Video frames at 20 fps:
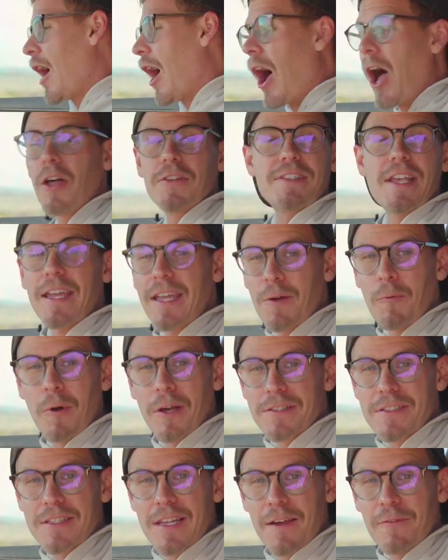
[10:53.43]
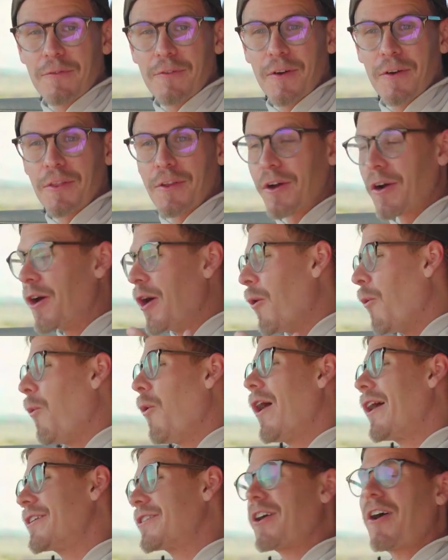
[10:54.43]
I'll take it one step further.
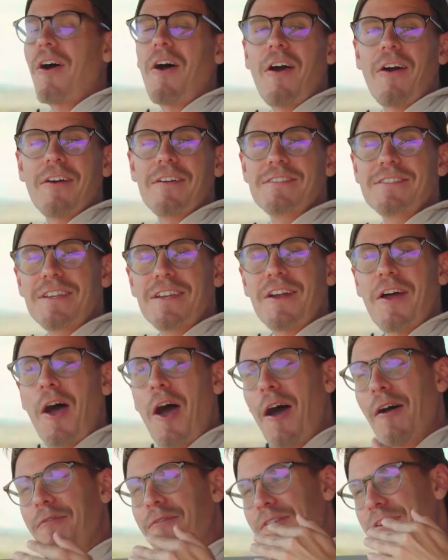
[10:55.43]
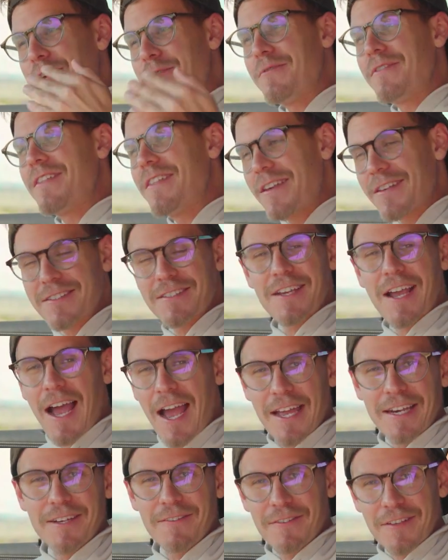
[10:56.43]
What car is going to offer you this
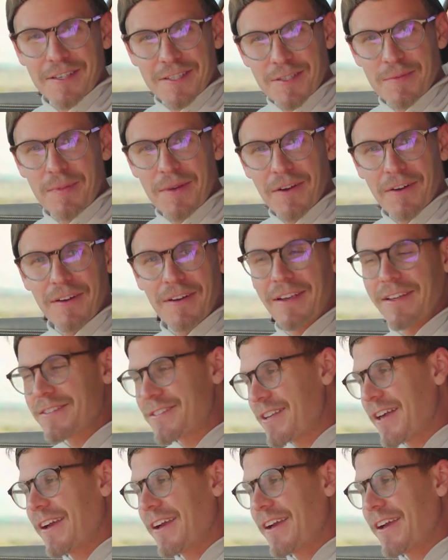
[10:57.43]
kind of experience,